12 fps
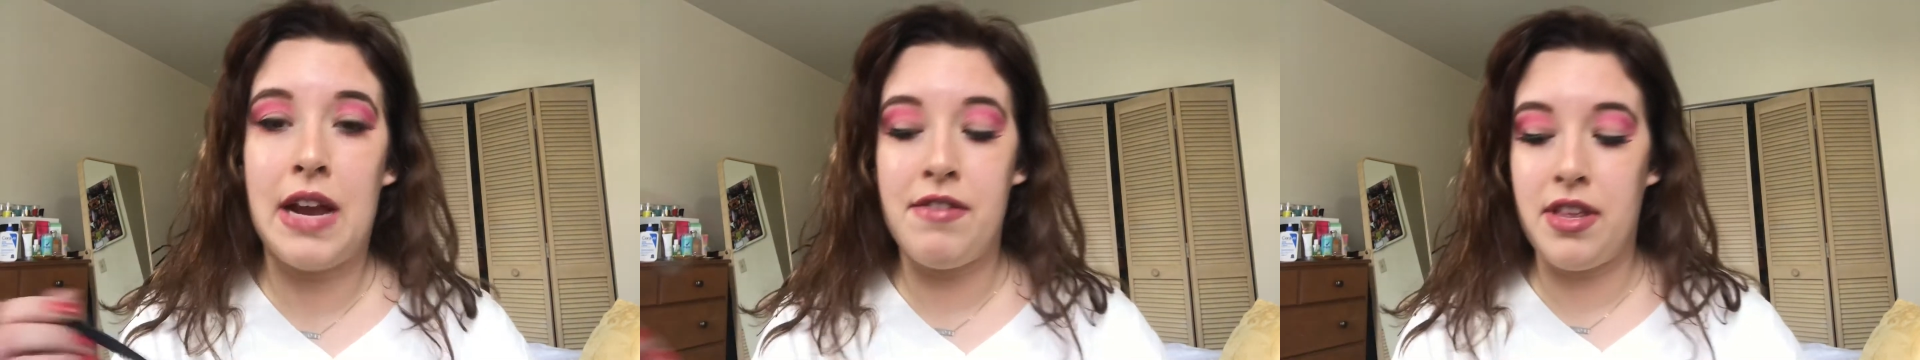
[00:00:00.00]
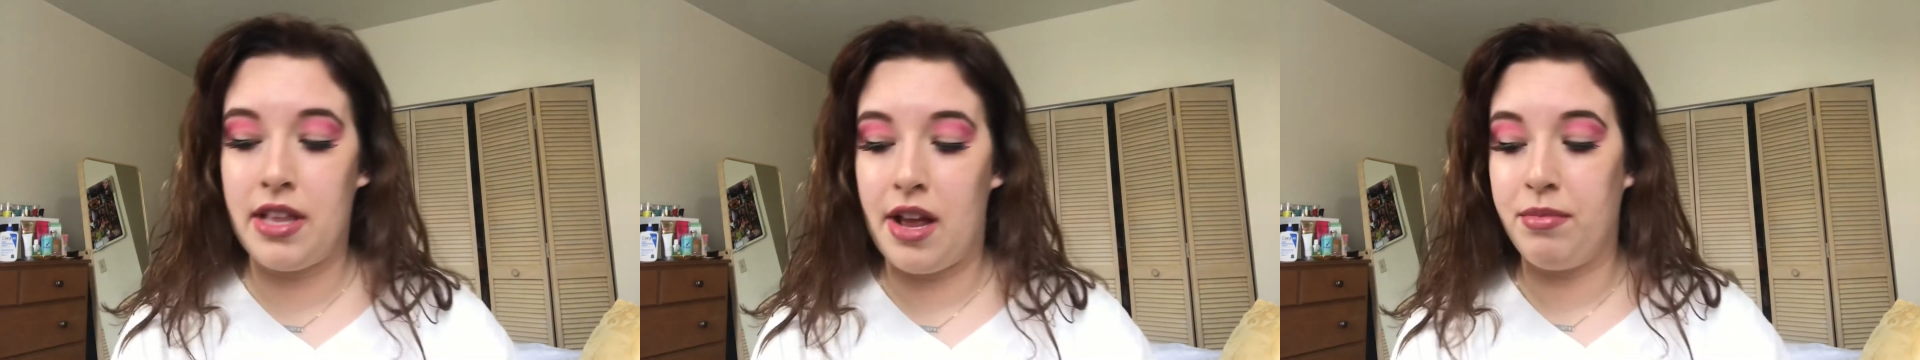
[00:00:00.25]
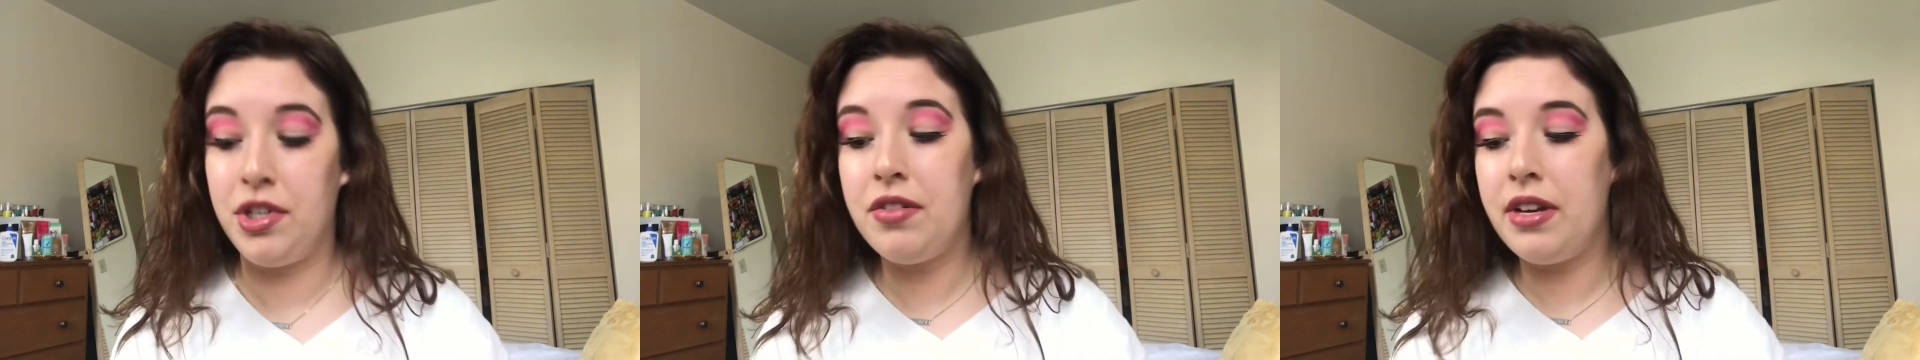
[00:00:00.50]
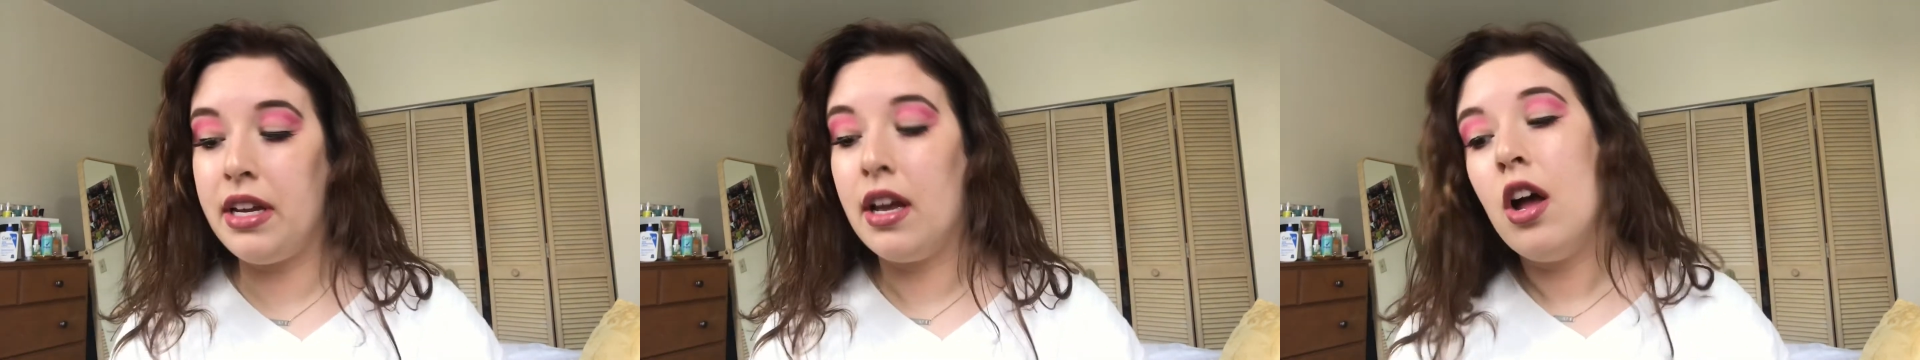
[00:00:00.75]
everything that I'm
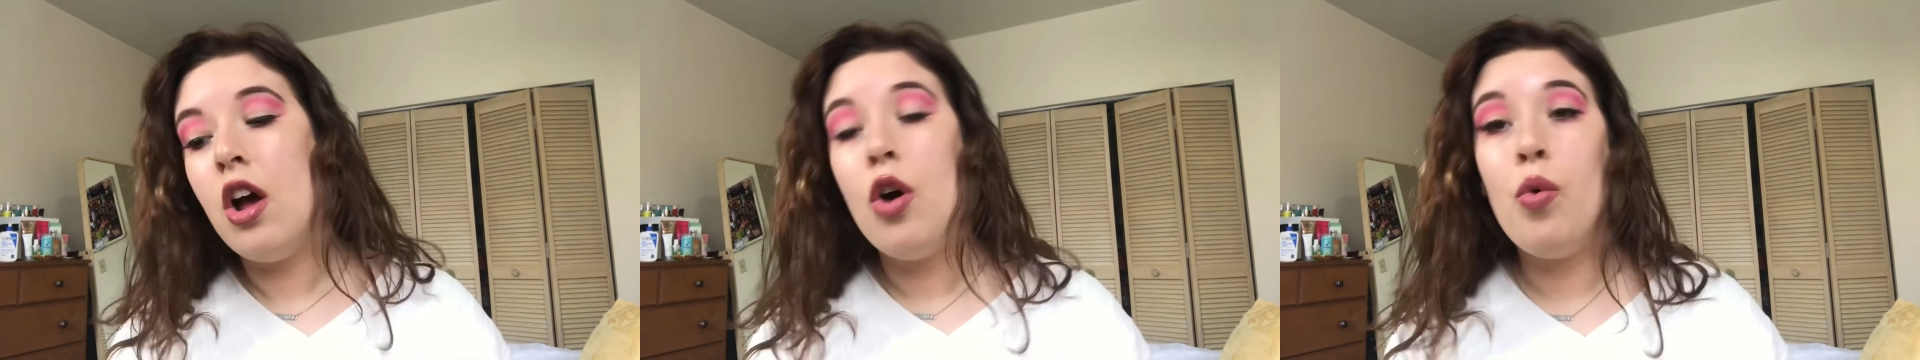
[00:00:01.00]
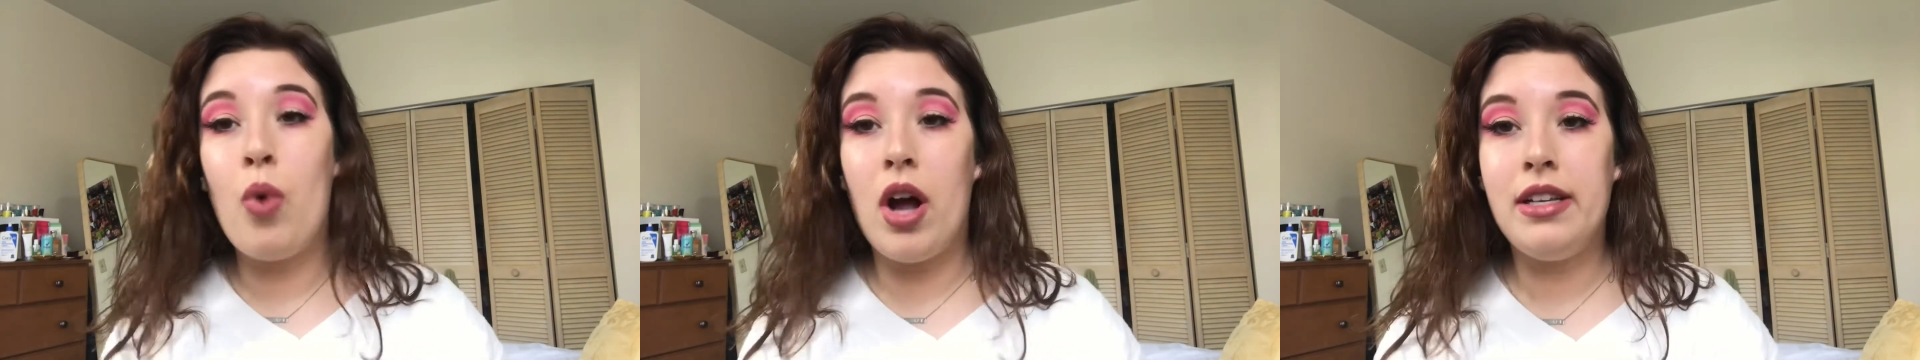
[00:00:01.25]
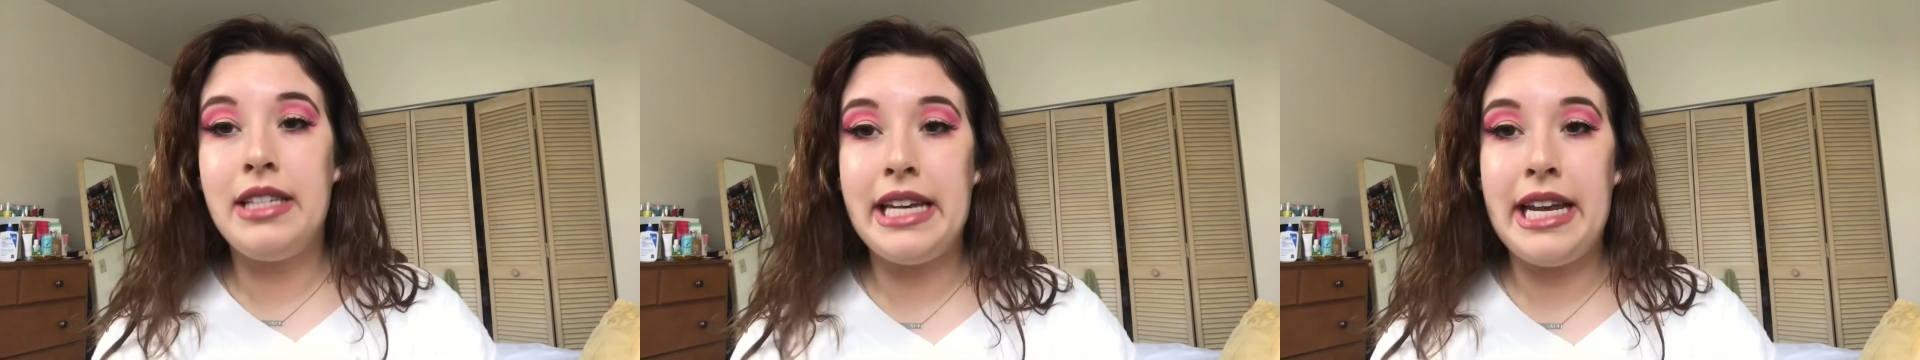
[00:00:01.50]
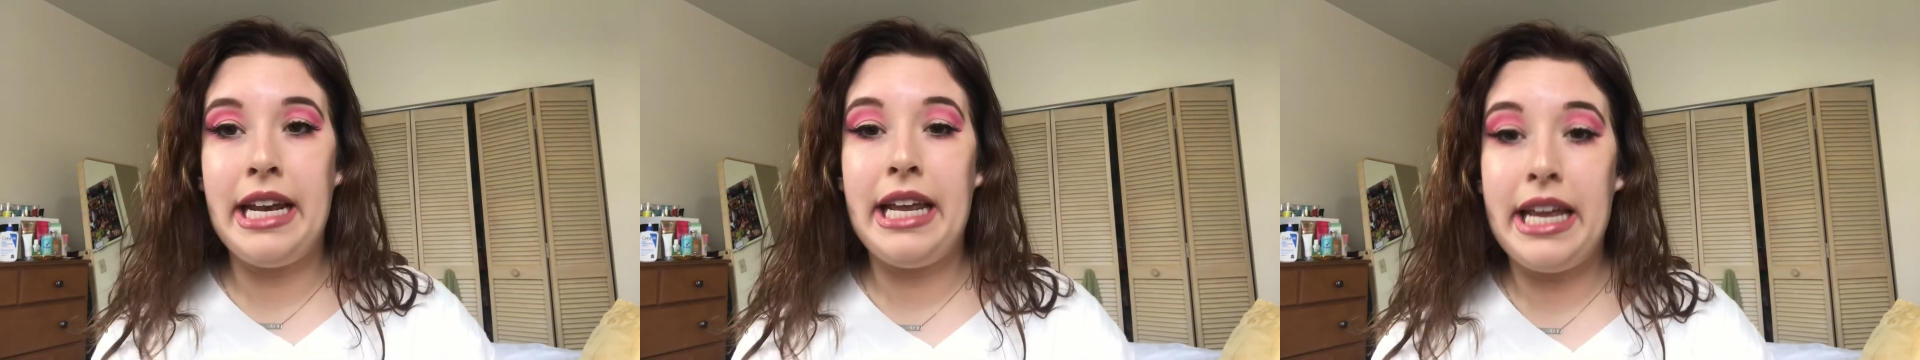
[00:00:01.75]
doing once
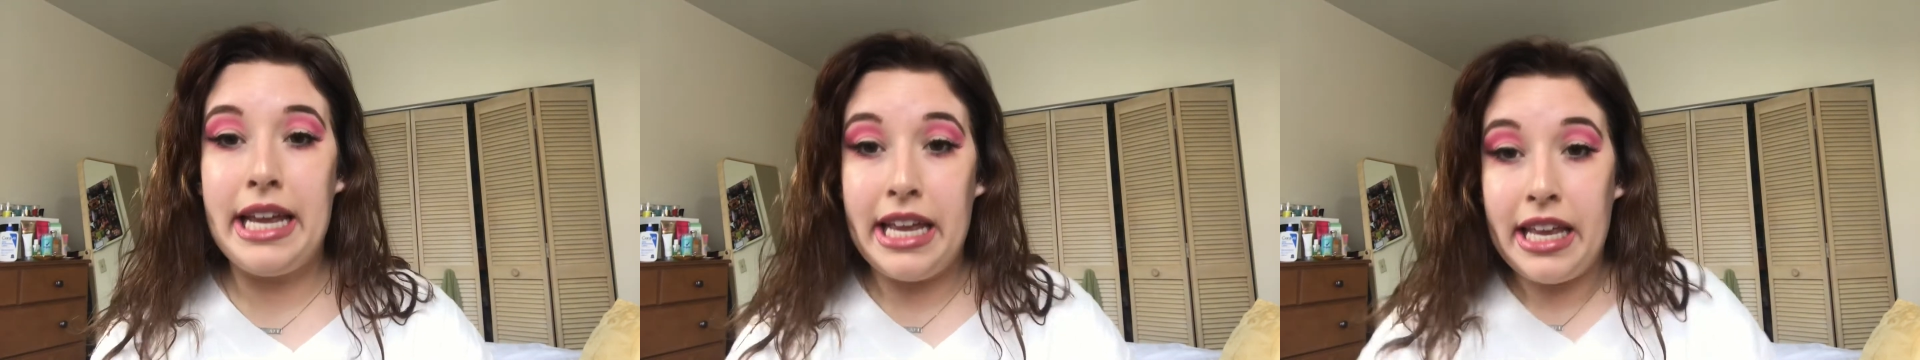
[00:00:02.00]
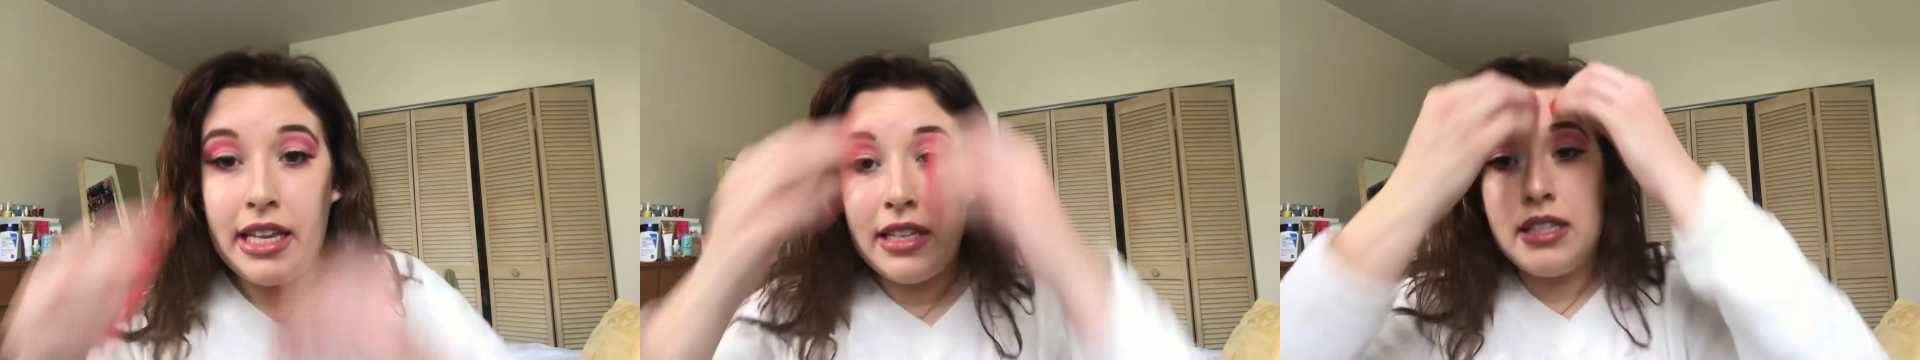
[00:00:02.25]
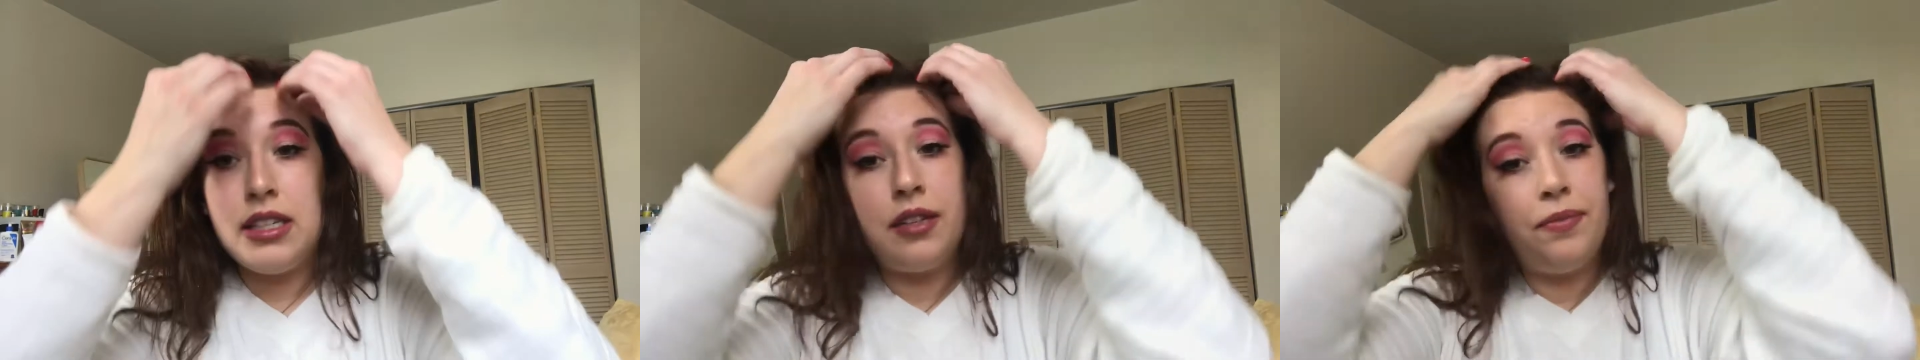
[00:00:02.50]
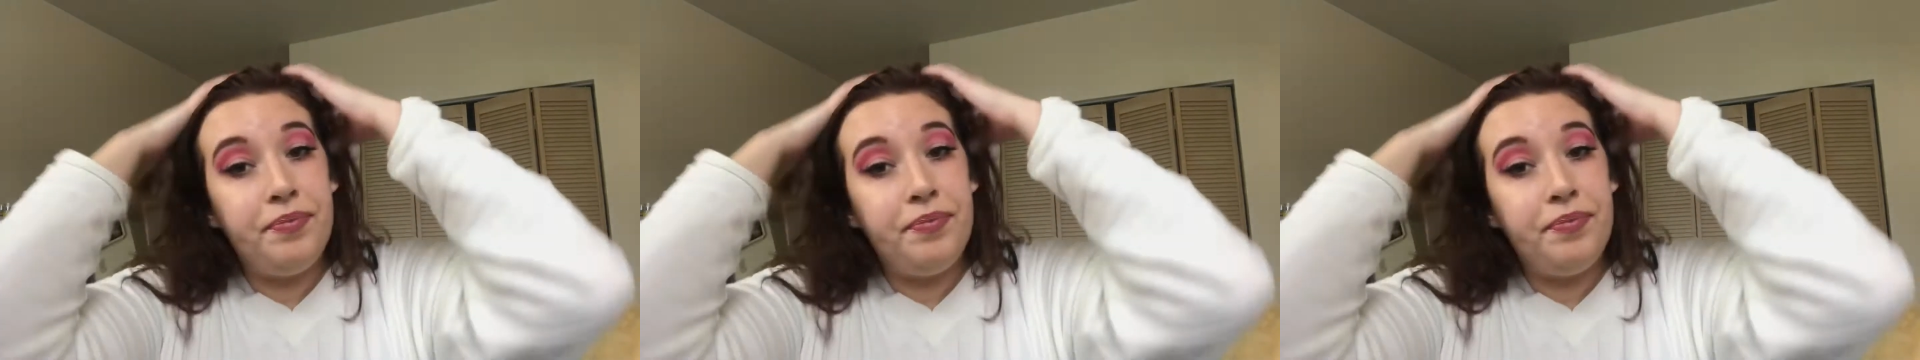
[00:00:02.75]
it is,